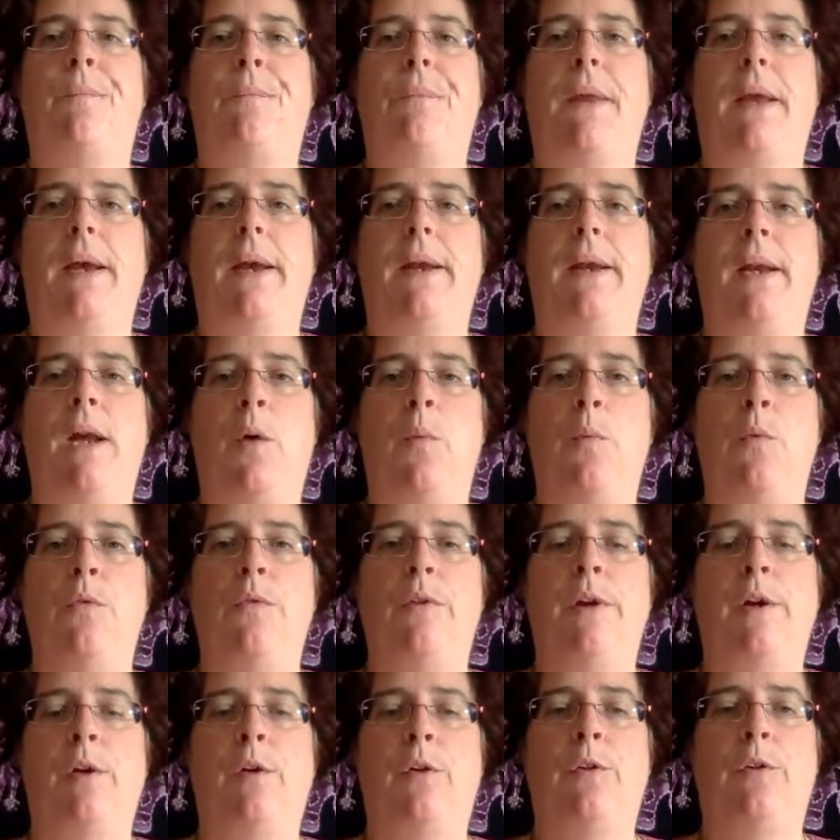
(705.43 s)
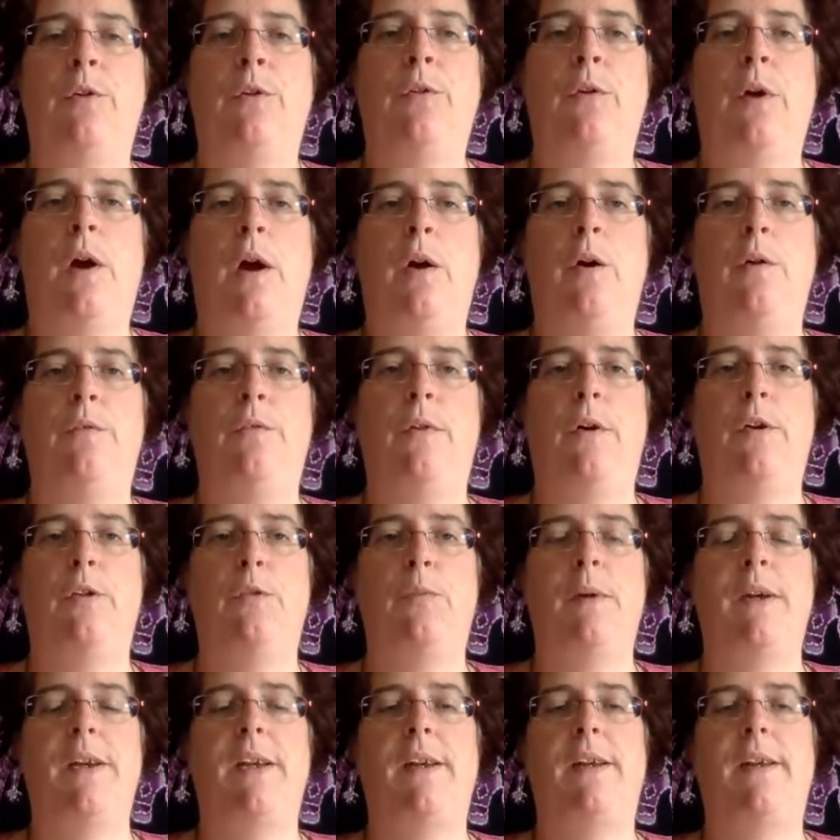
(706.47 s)
And now moving on to our first
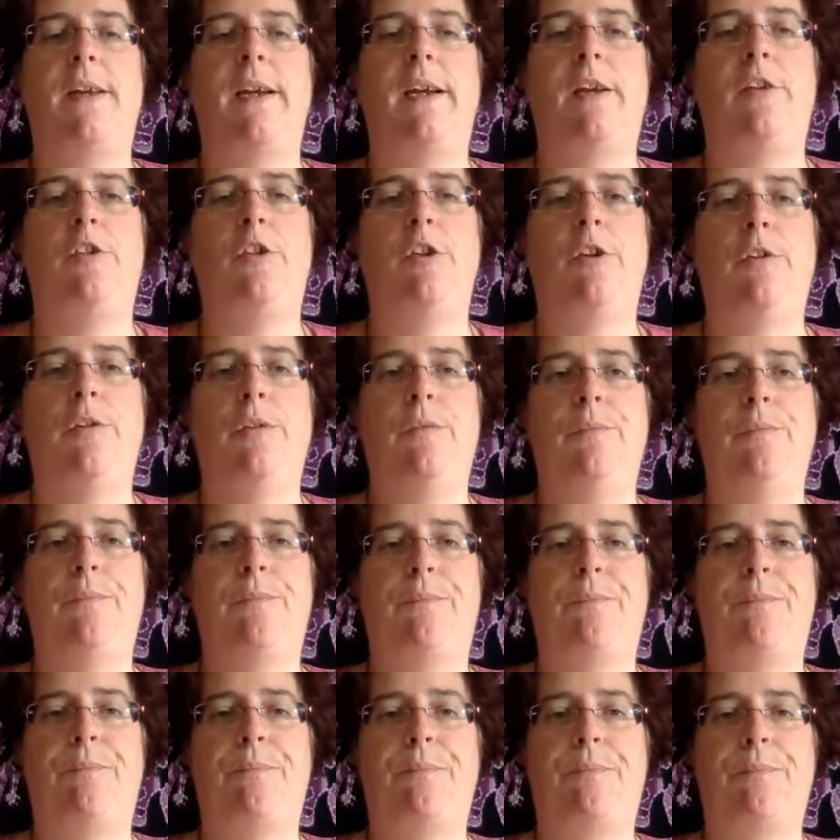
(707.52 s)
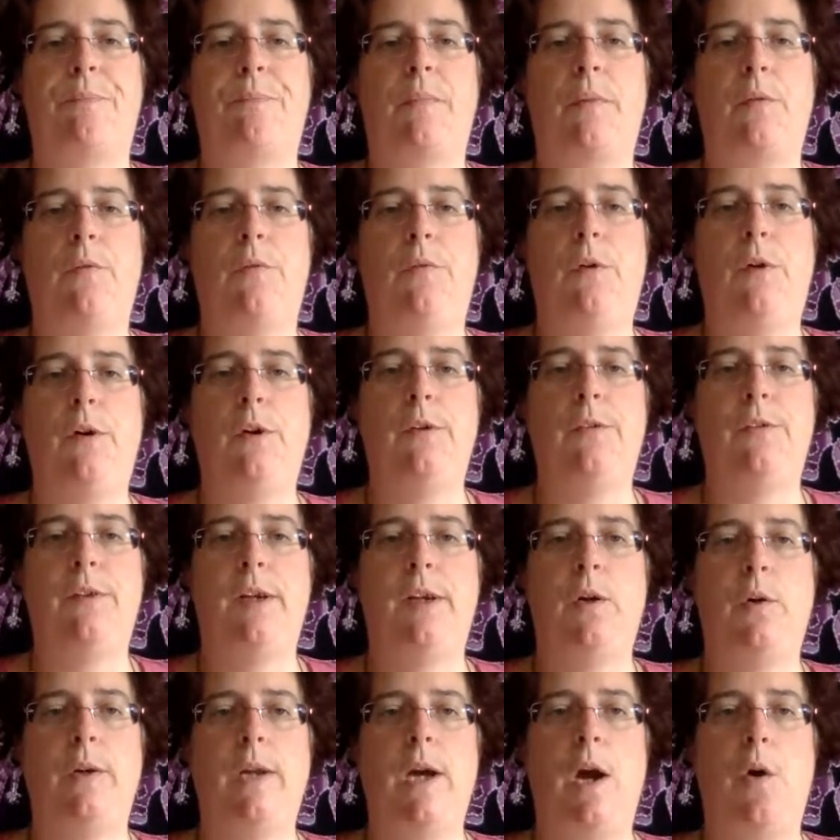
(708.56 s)
meditation,
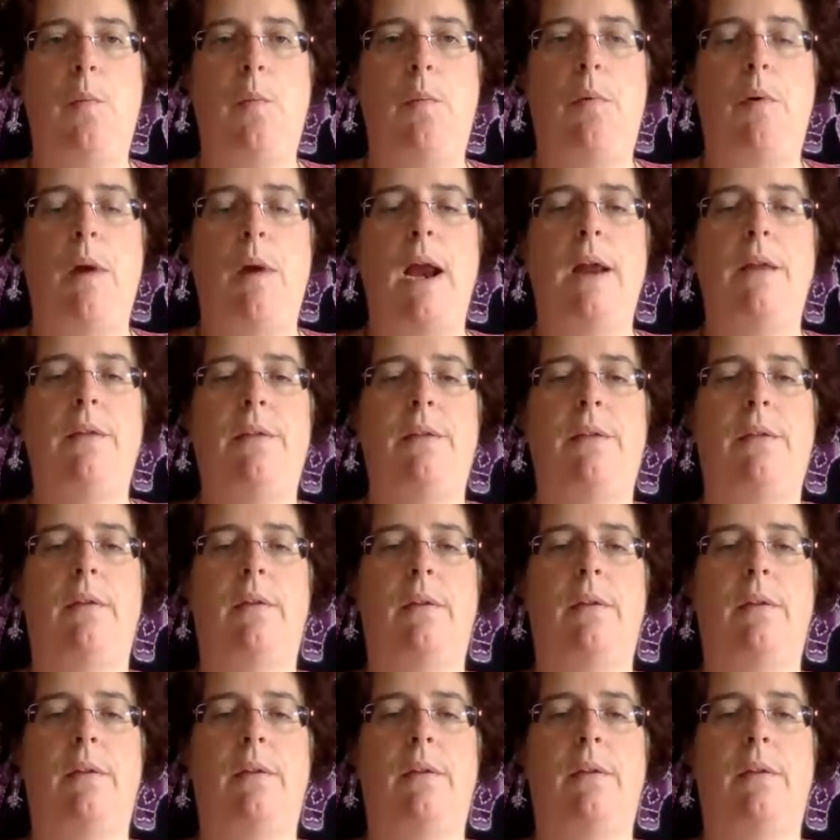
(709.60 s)
focusing on our breath,